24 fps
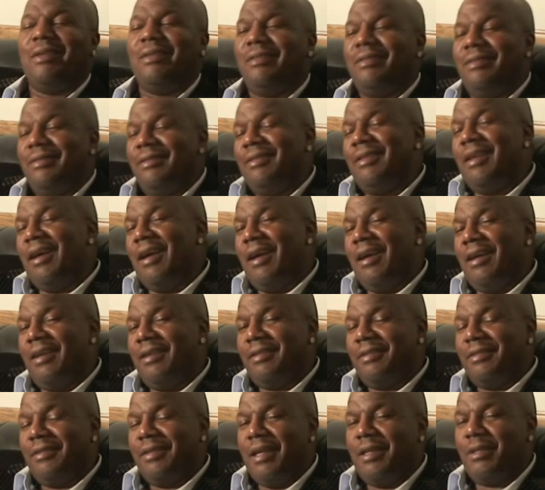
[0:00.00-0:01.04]
but nah,
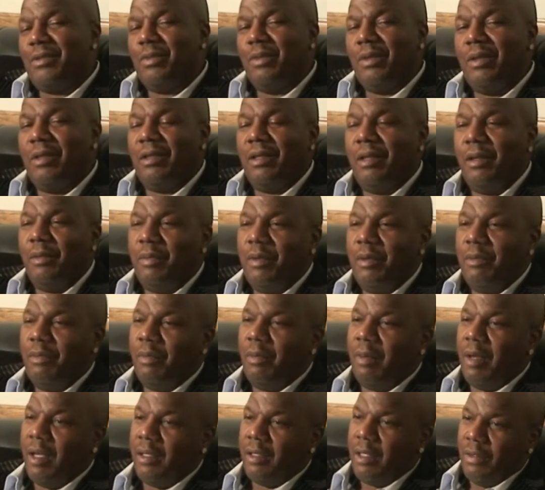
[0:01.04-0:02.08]
that's one thing people
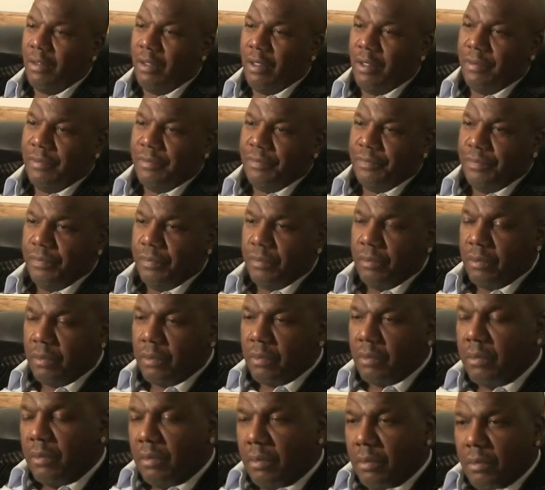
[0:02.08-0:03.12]
might
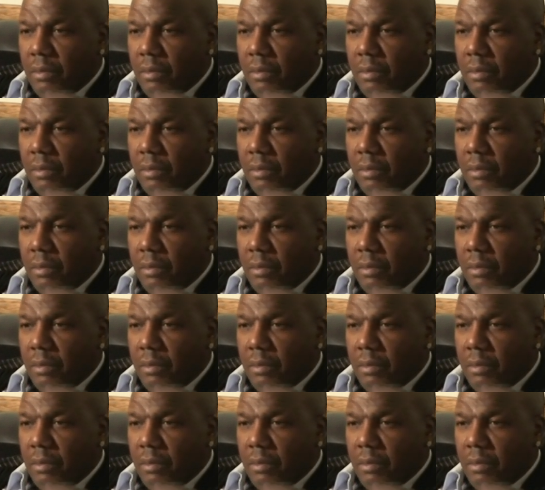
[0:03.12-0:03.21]
know.